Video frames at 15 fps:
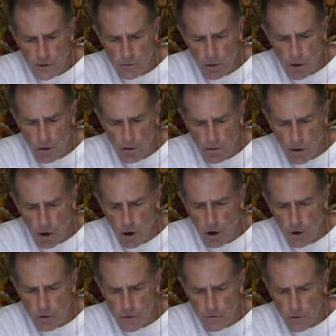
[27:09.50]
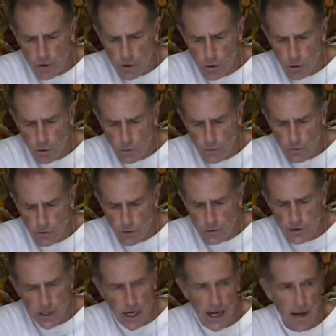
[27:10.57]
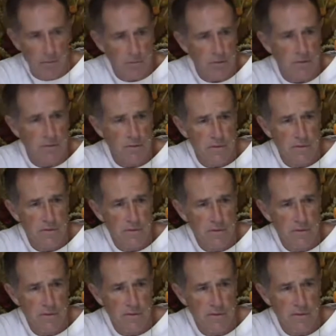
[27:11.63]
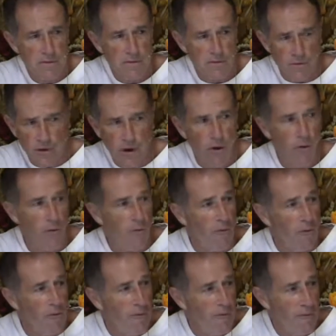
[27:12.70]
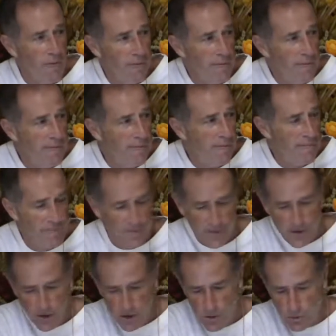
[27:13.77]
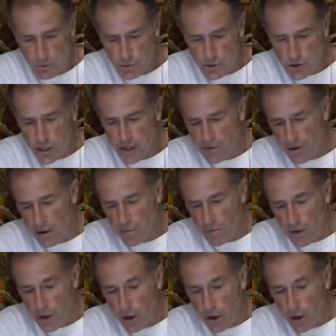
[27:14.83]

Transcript: own, all of your gold, for your job? No. Would you give up